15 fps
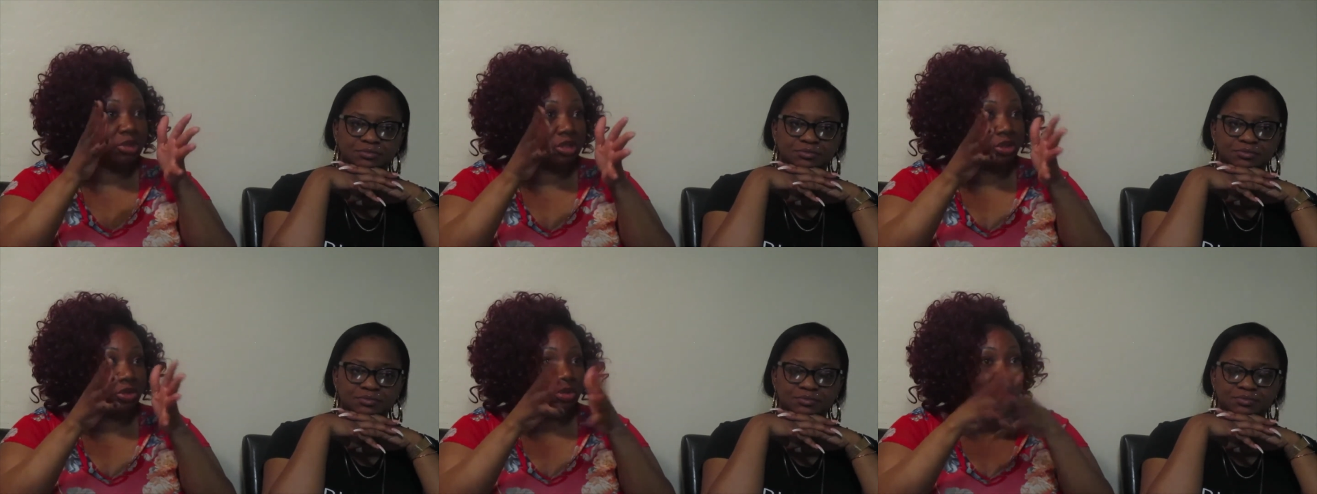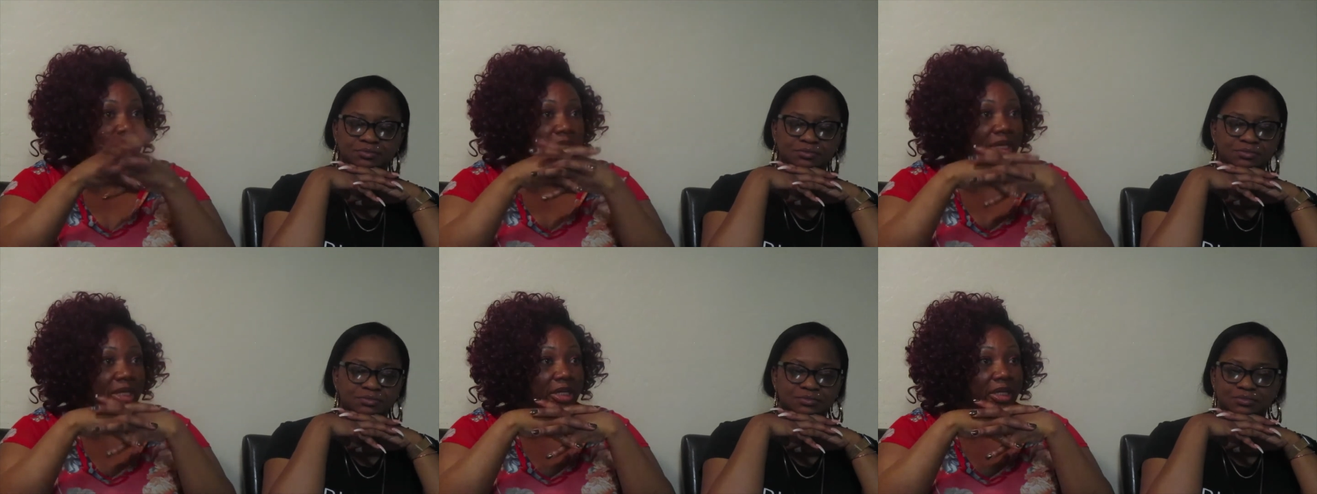Speaker 1: seriously mm-hmm.
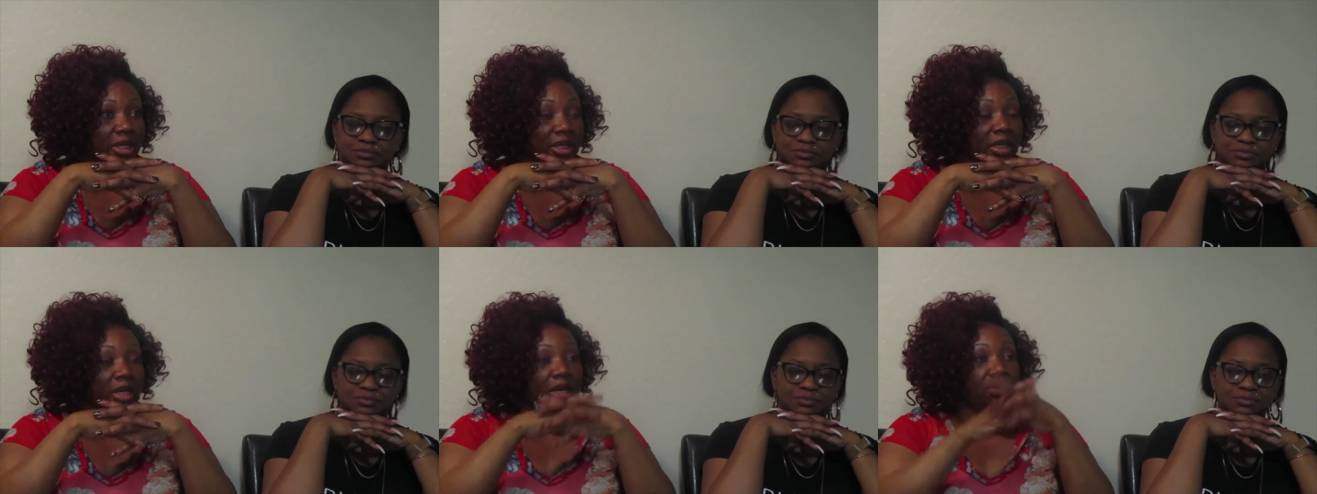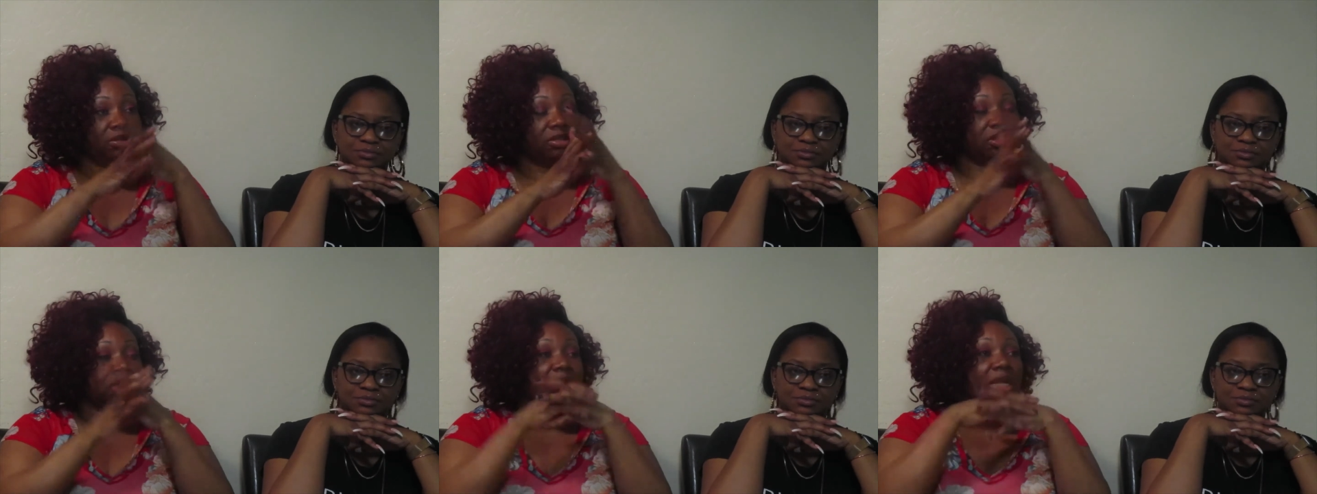dating mm-hmm.
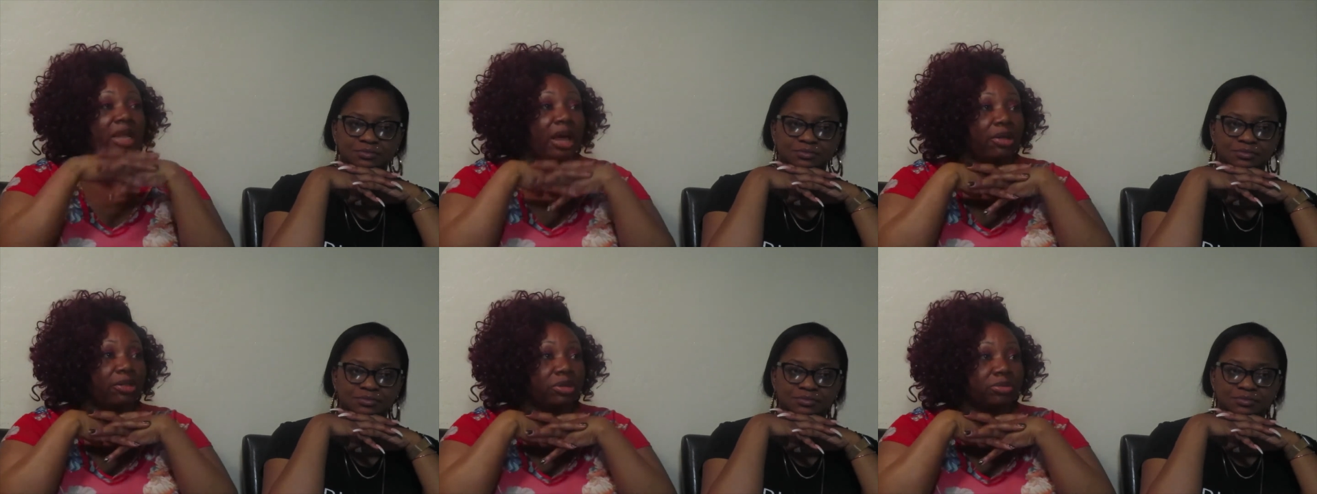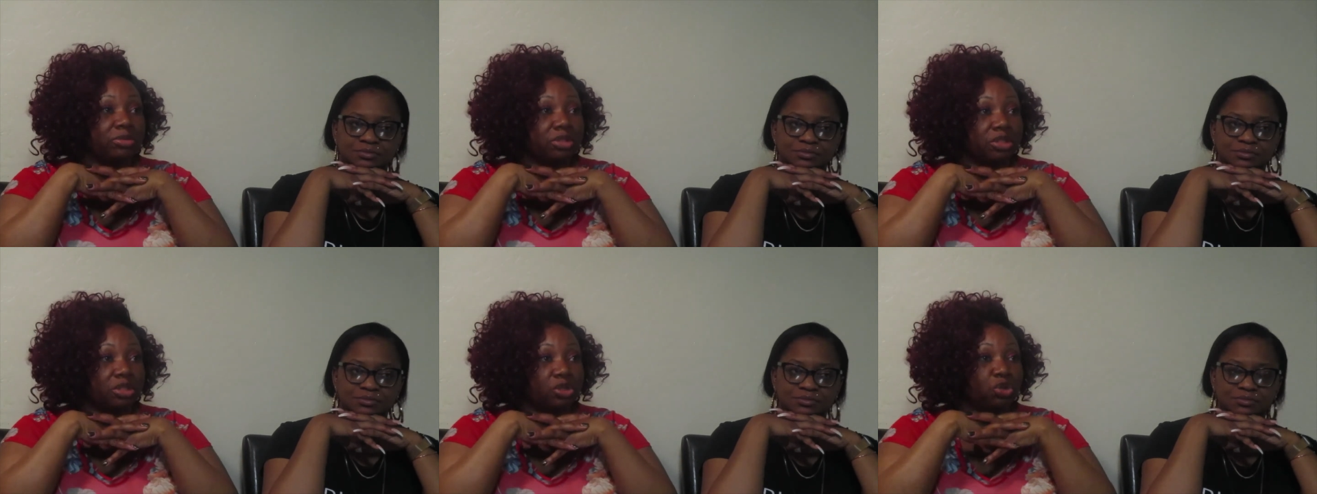to allow them
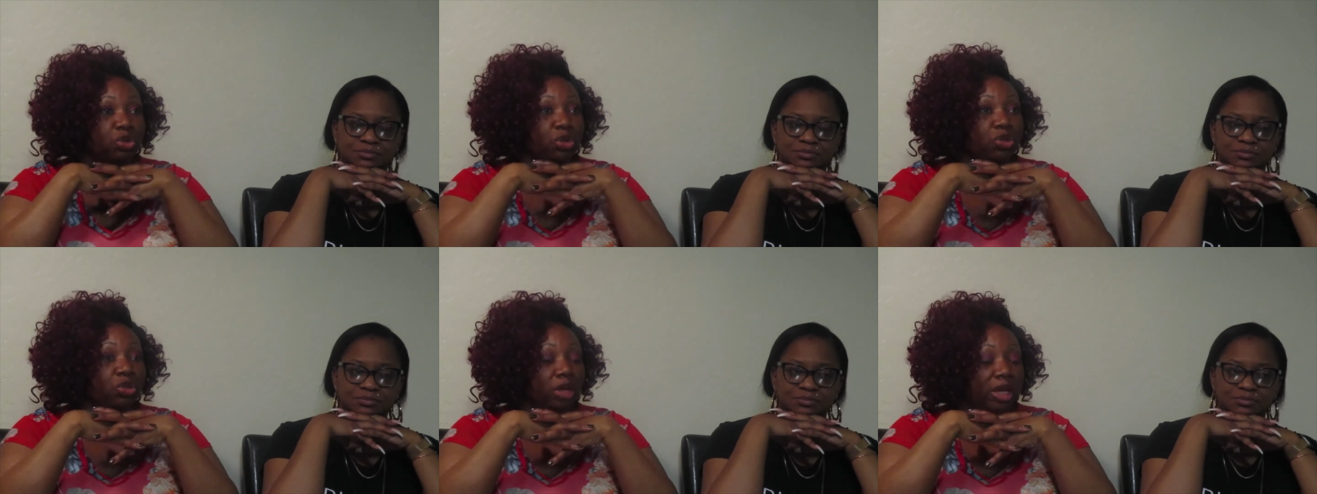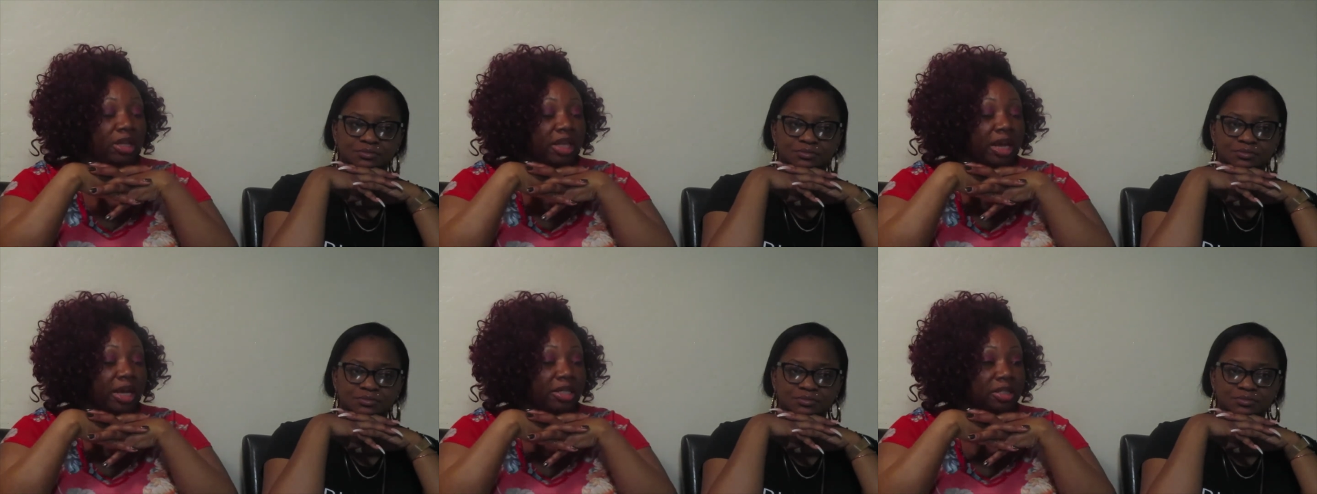to treat you like
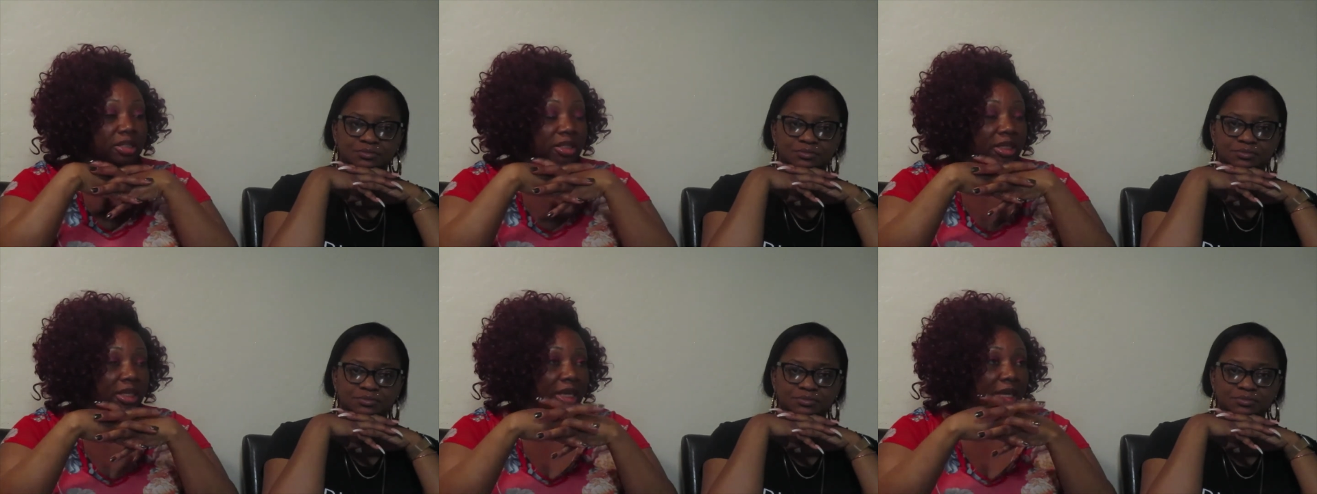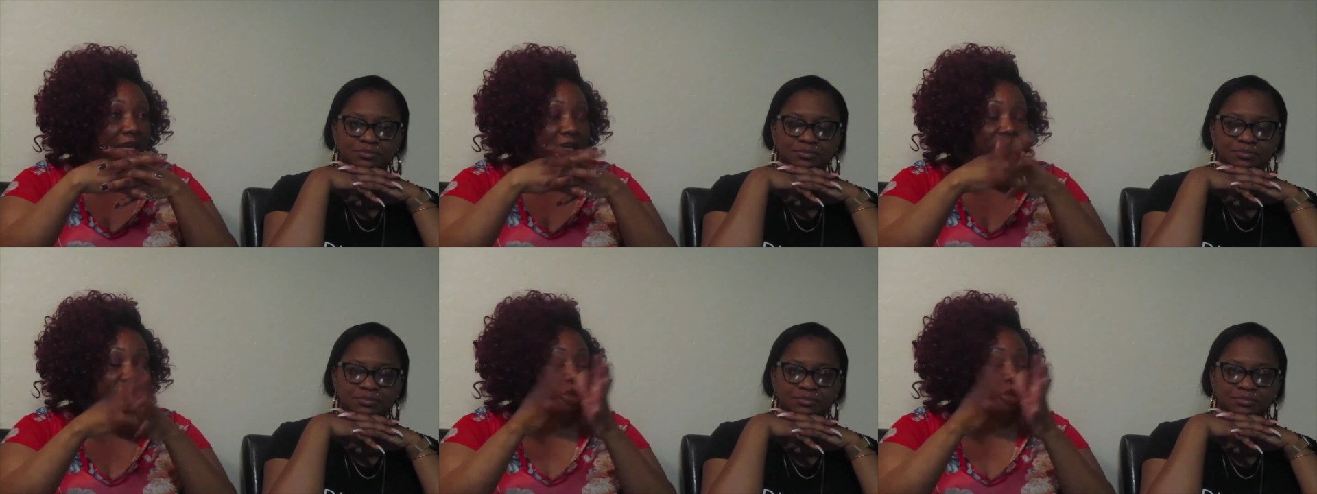that because in the end,